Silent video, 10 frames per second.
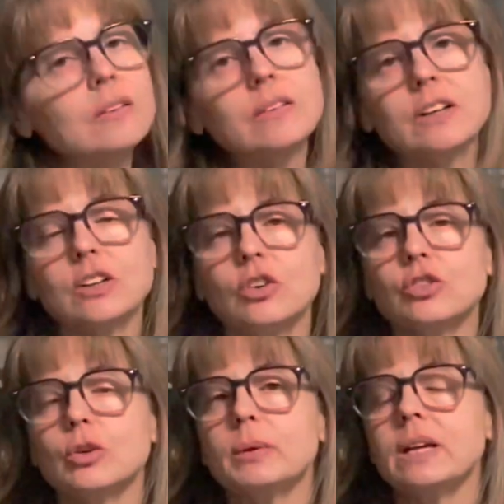his
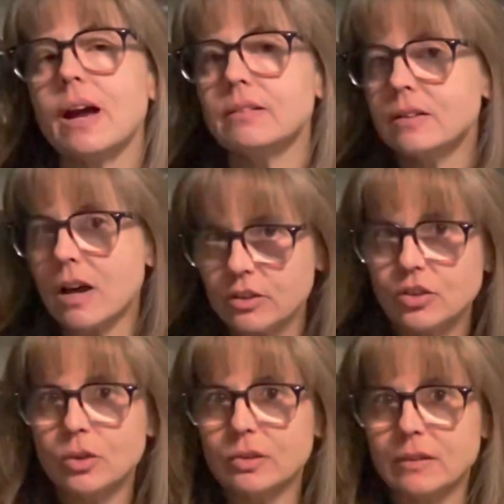enclosure, but he has not
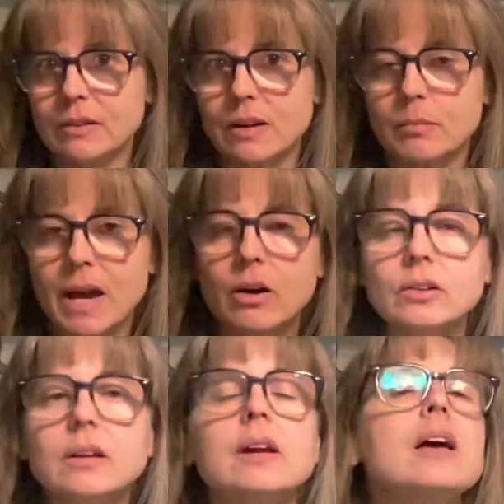chosen to come out.
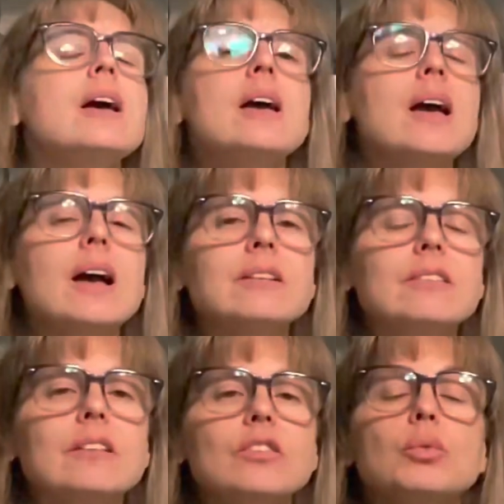And
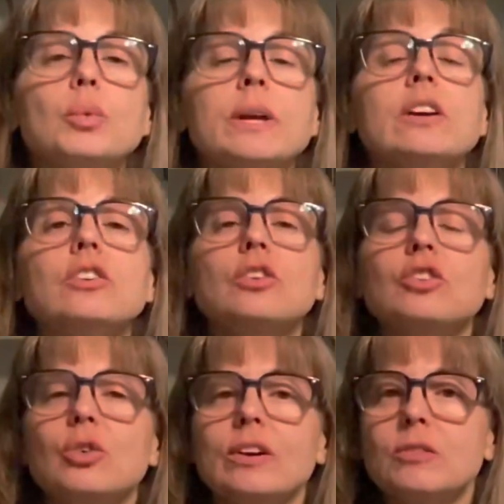since we do
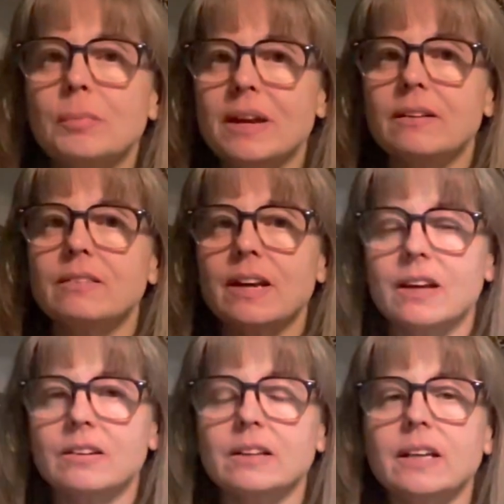choice-based
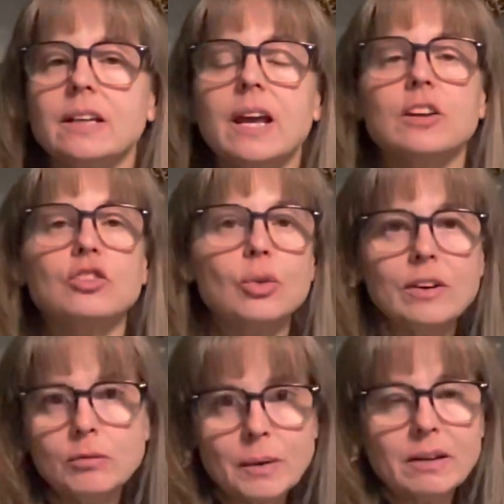handling and
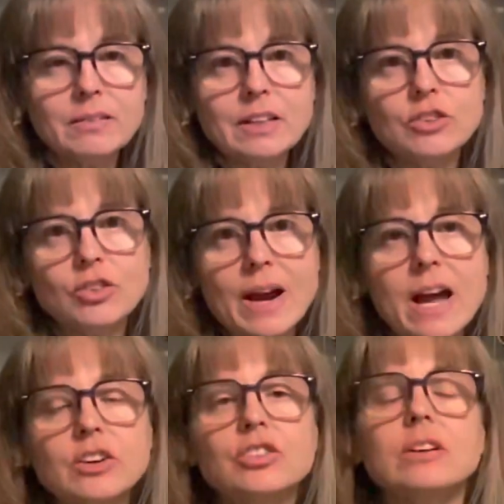choice-based
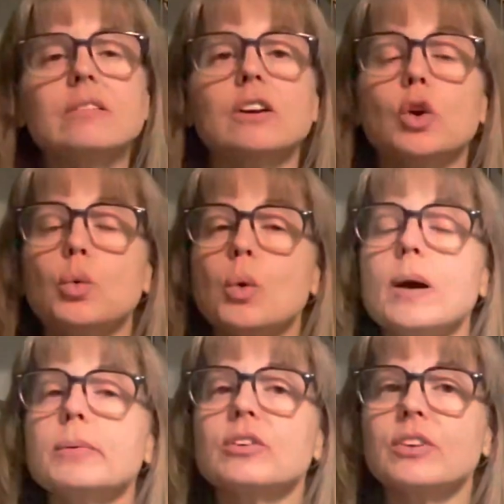interactions and
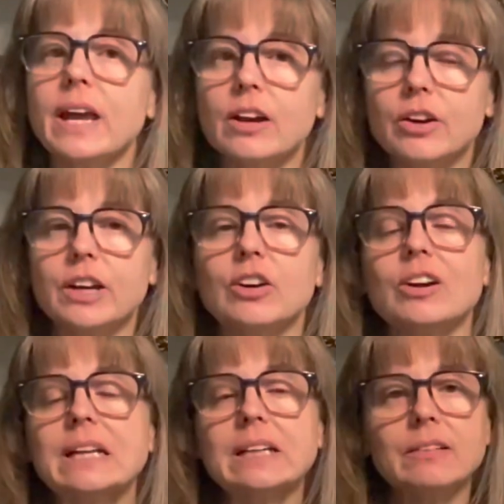cooperative care here,
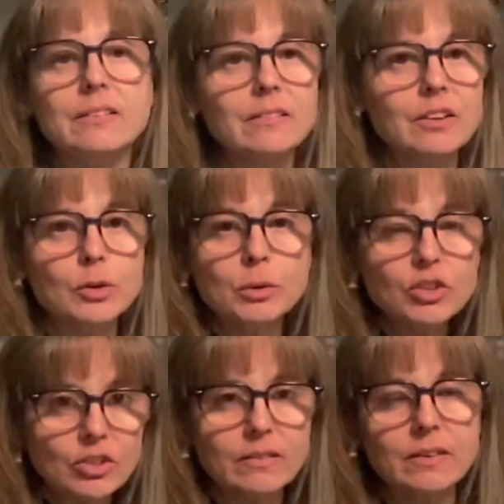unless it's an
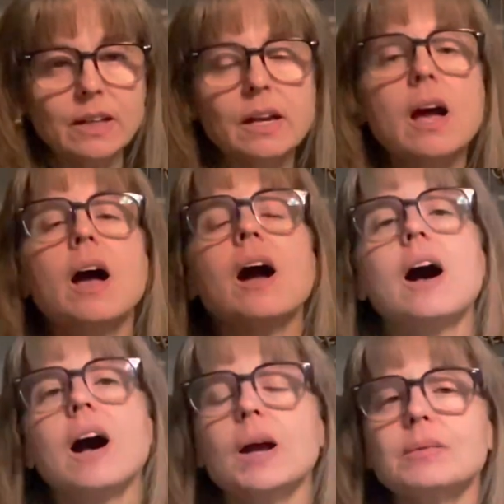emergency,
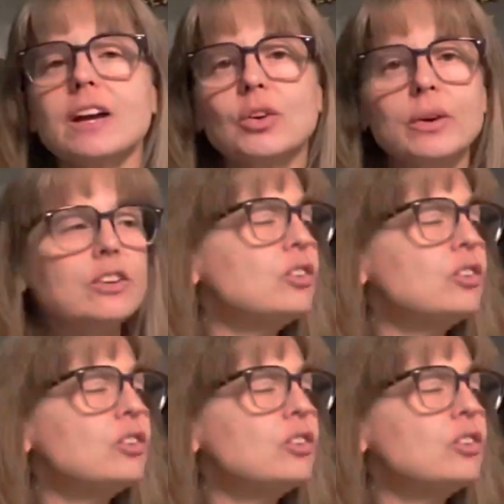I'm not going